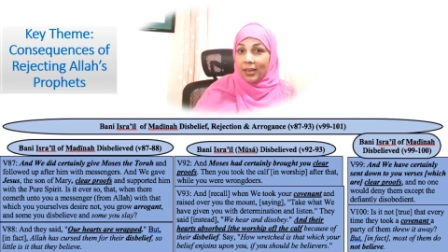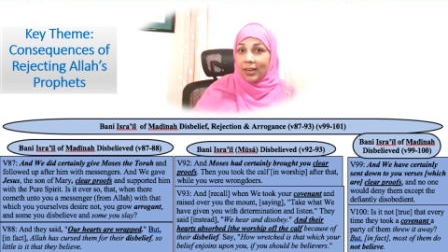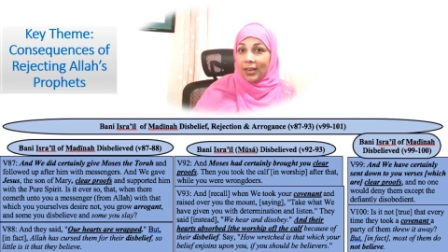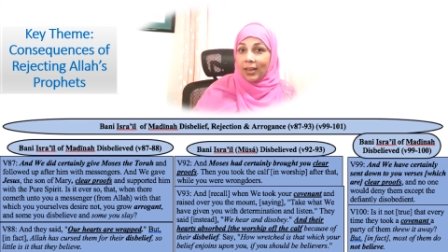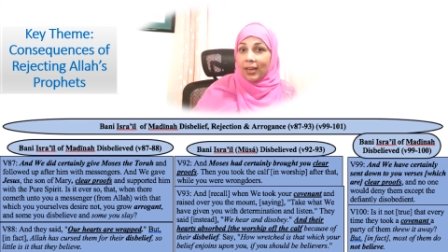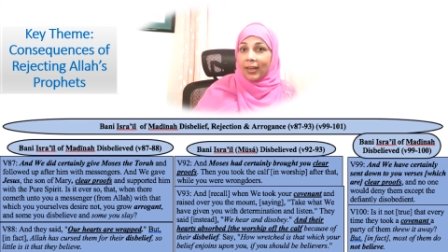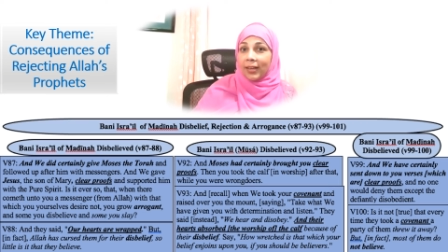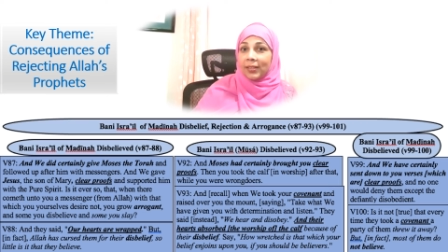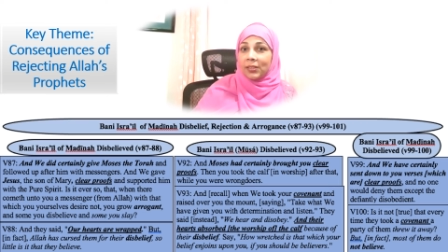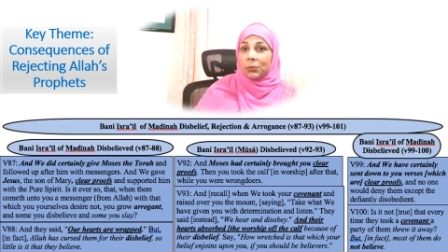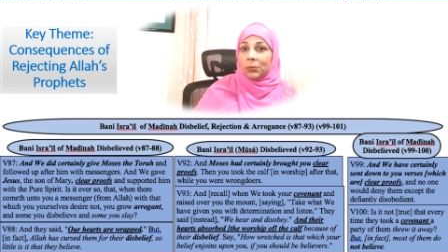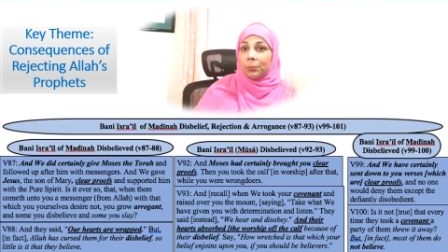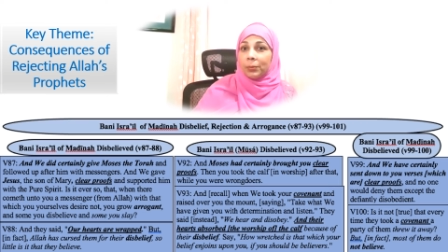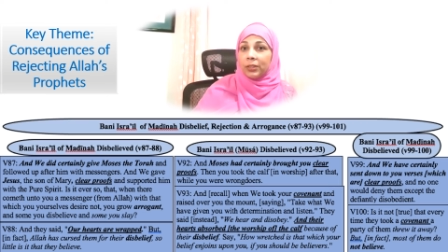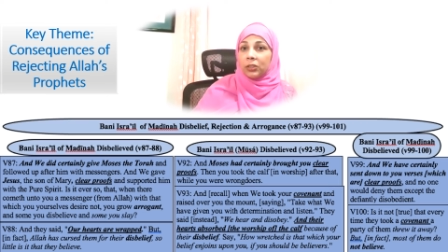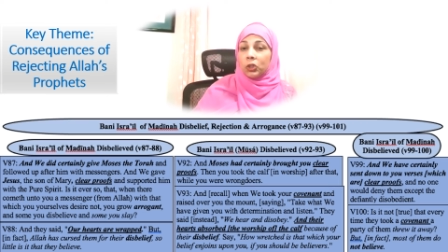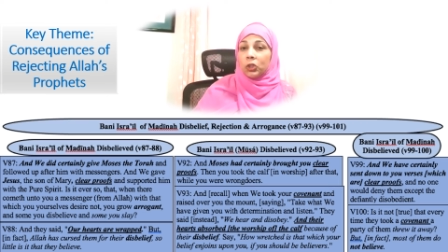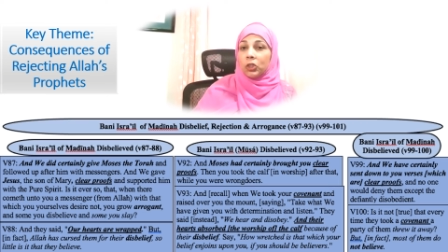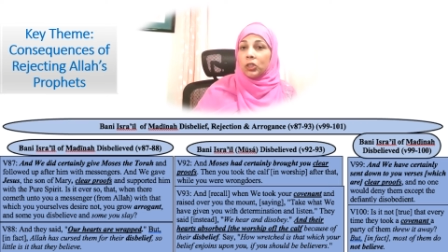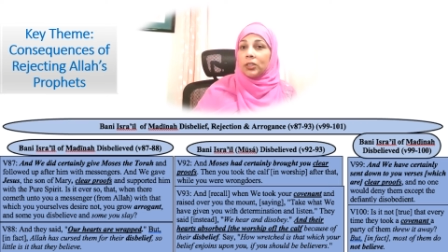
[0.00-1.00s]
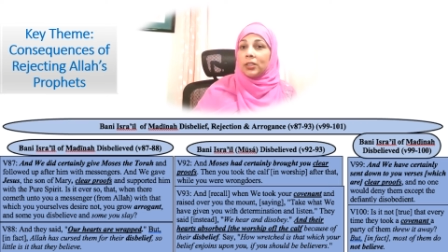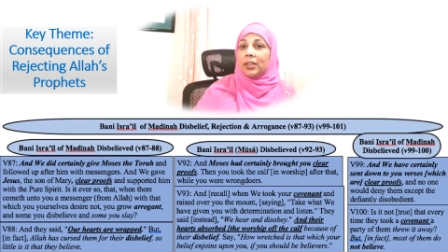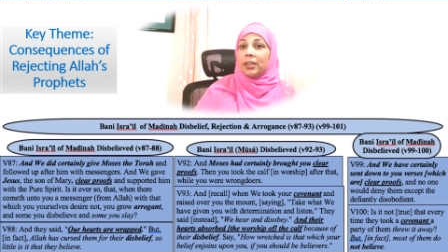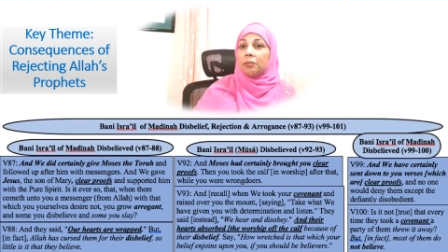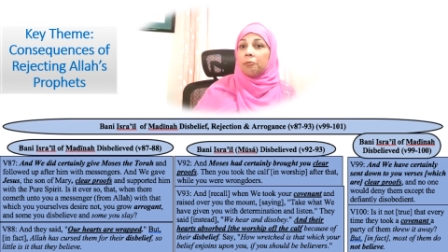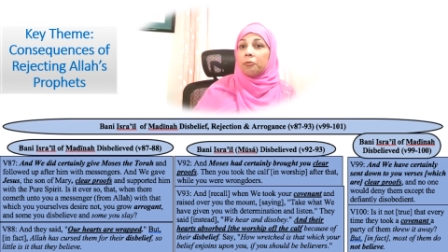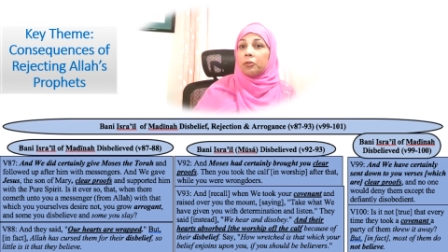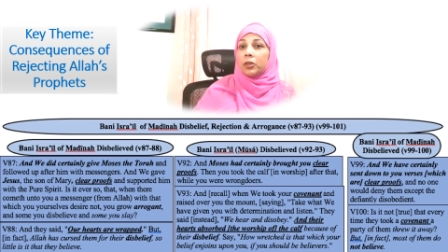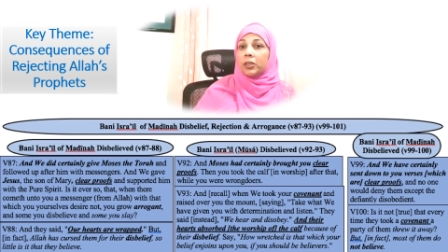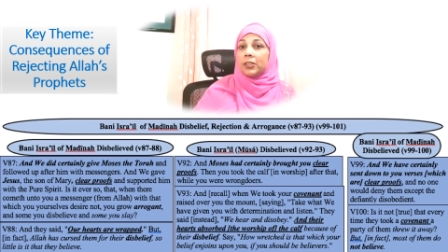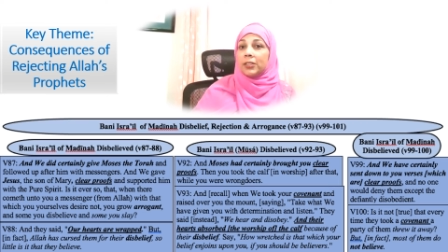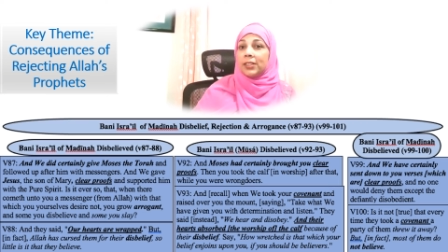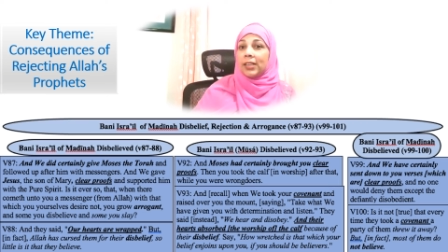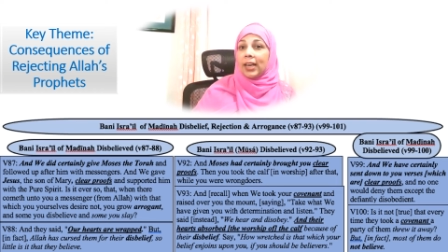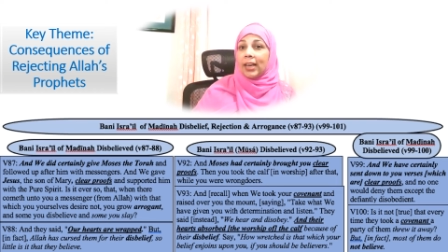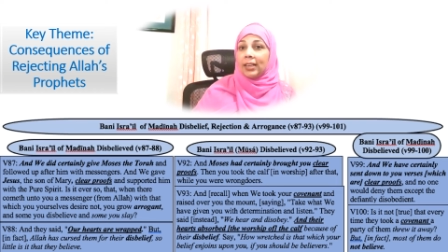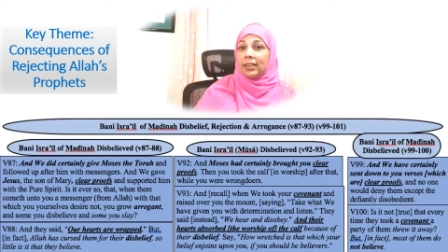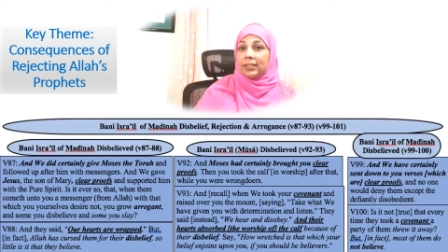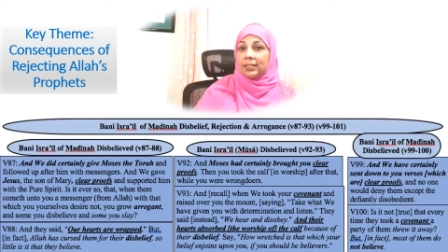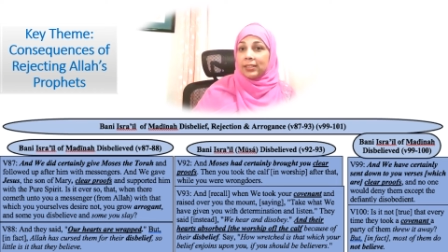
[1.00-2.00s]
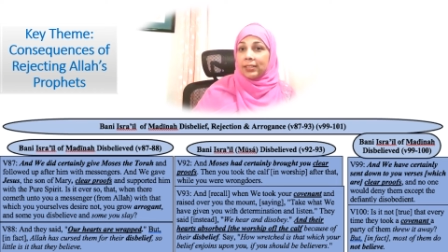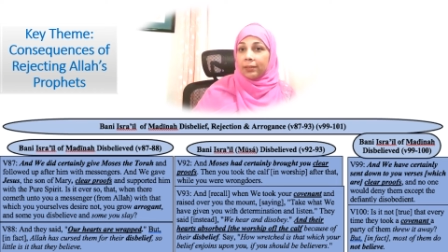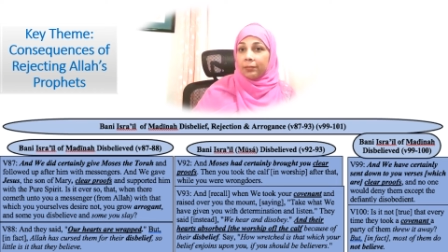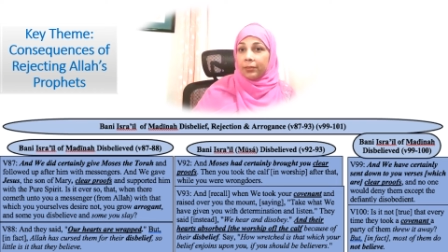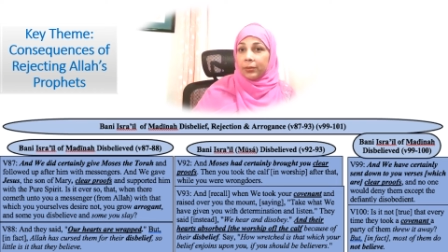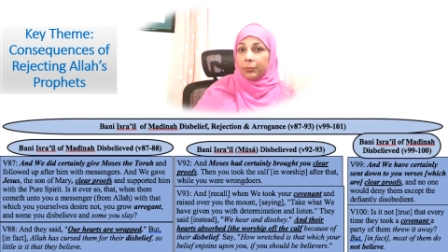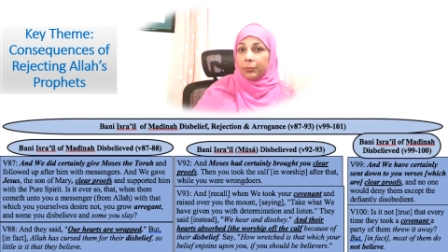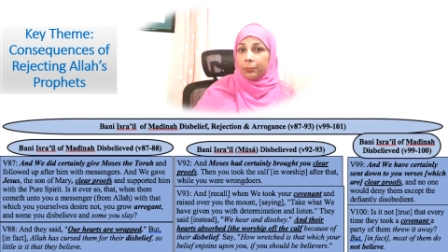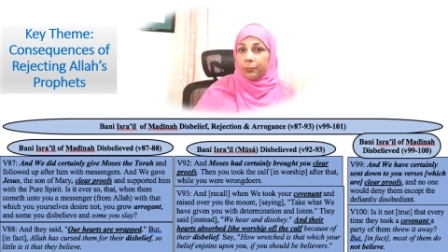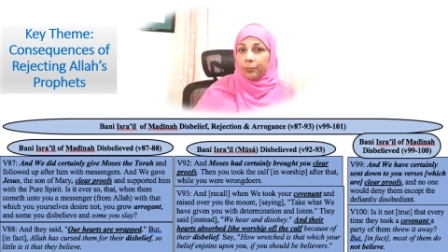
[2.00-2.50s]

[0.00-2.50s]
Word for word: as mentioned in verse eighty-seven.